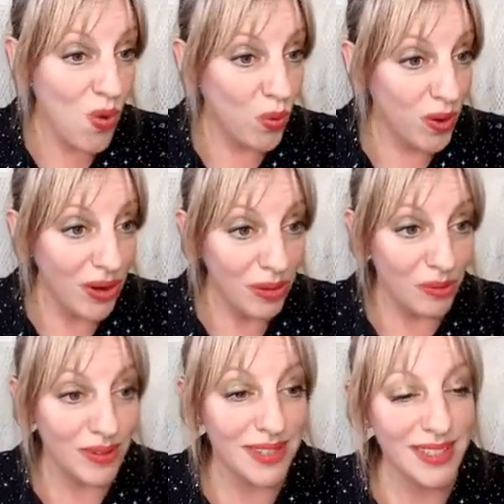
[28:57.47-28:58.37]
who
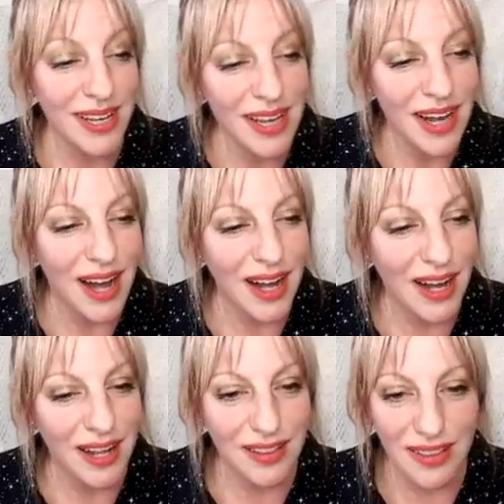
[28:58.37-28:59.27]
knows?
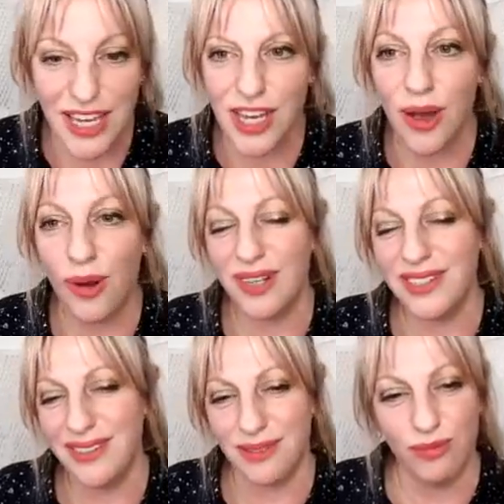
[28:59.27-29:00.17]
Leo,
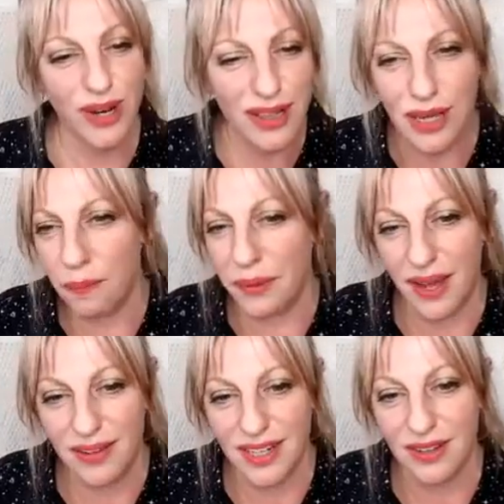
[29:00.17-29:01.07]
this is really a
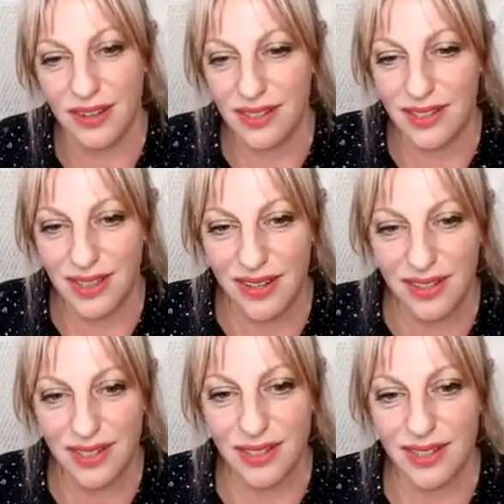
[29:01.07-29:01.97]
big deal.
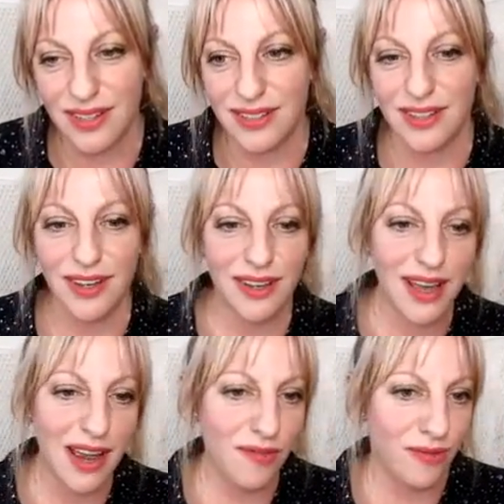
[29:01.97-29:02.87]
This is
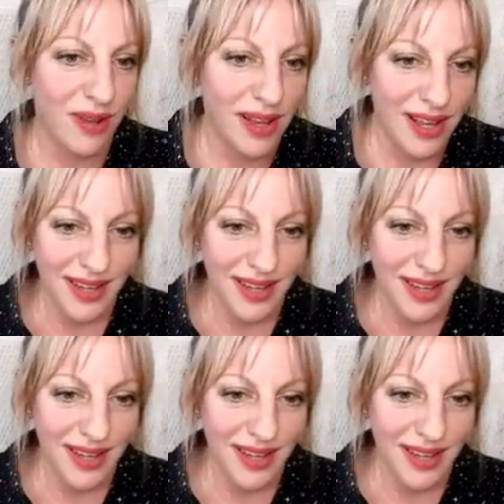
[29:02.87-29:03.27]
like kind of